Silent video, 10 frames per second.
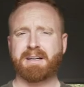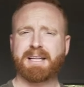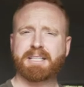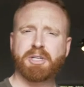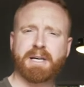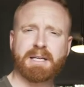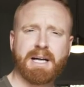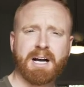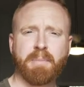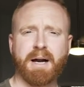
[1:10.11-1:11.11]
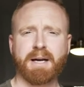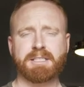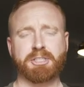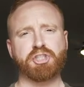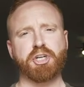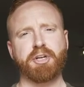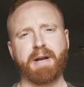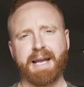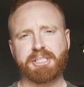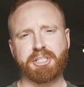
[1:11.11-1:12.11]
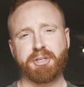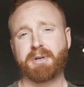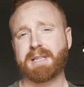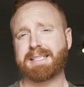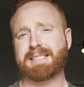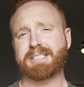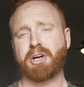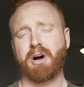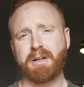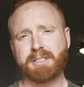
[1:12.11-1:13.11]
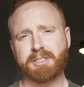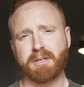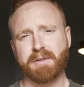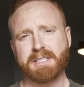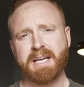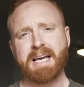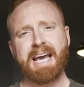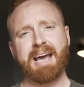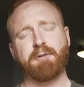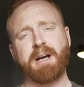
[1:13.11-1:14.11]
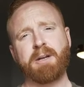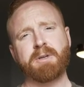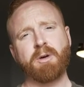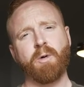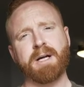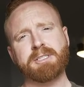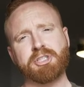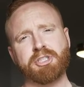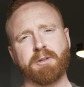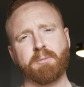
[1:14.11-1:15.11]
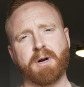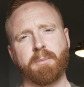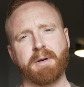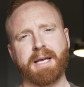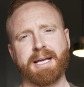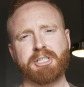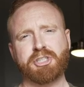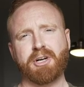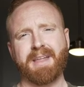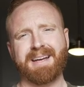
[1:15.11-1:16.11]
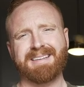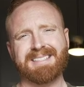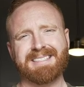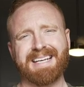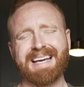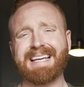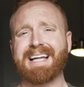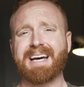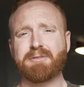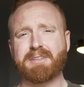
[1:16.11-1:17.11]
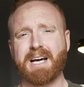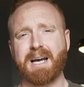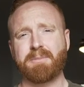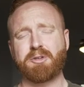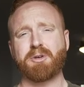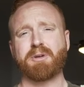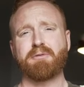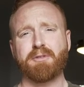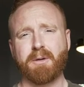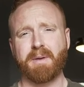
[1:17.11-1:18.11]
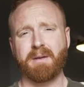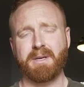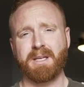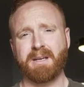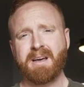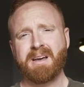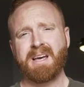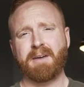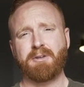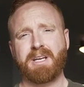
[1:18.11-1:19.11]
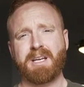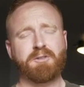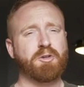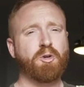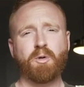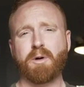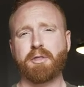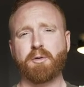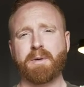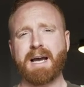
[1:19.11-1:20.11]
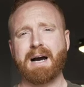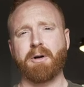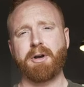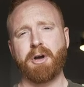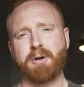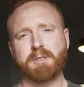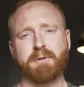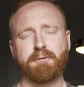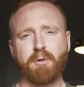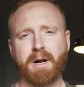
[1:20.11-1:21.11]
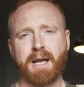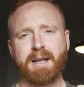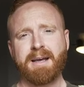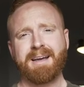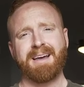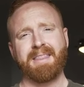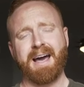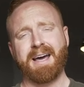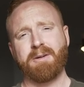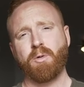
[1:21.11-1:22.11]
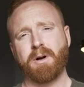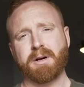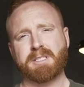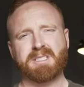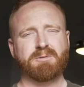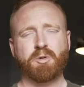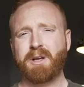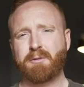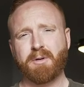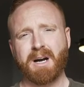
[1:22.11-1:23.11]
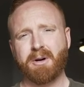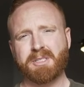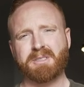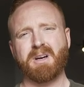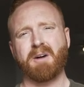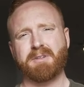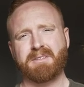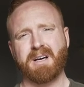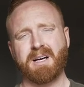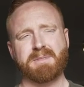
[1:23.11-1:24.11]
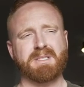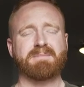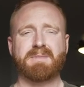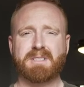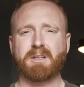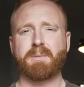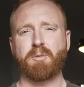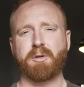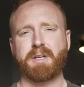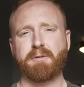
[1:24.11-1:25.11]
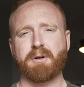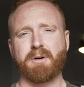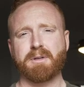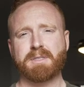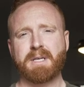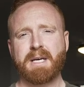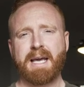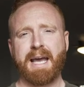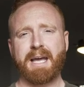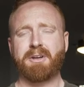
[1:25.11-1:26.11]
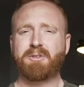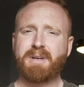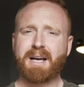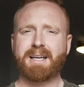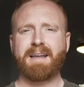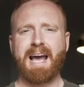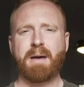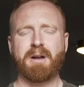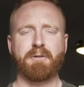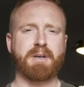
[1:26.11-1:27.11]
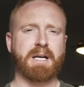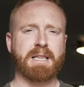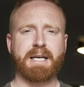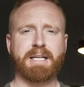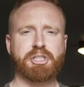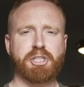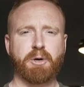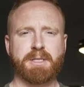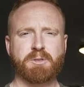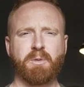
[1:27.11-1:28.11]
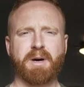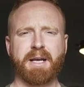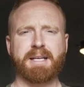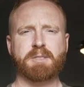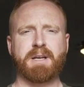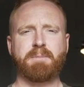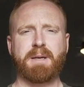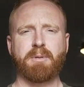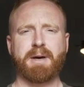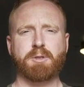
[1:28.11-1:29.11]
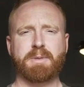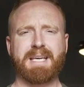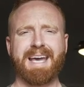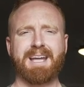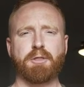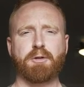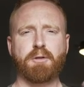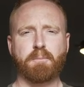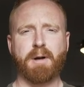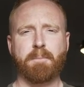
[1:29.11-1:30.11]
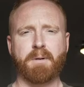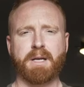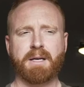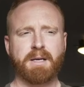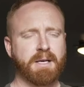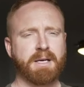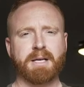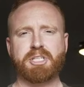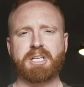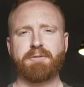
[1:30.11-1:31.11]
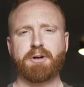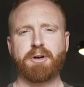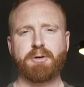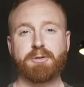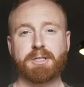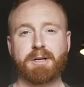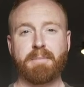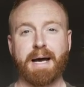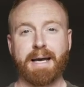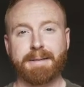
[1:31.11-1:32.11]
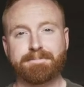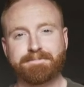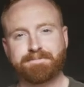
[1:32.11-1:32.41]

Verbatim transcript: an electronic lockbox, ensure your agent utilizes a calling service, and for anyone that wants to show the property, ensure that it doesn't take a lot of time to confirm it, meaning if you need a two or three hour notice beforehand, that works. 24 hours oftentimes it's a little bit more difficult. And do not get in the habit of declining showings. We want to get as many people as we can through the property because you never know who's going to buy it.